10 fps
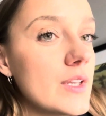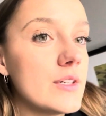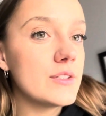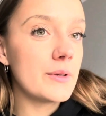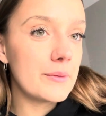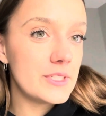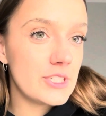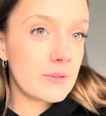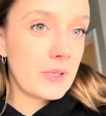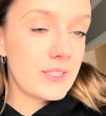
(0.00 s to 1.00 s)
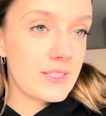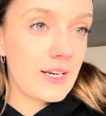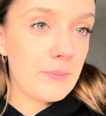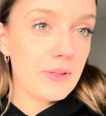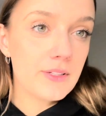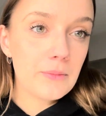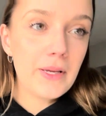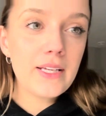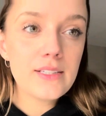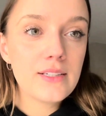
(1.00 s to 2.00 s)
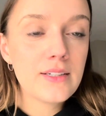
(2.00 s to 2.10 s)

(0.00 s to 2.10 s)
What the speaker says: So I rejigged my setup a little bit.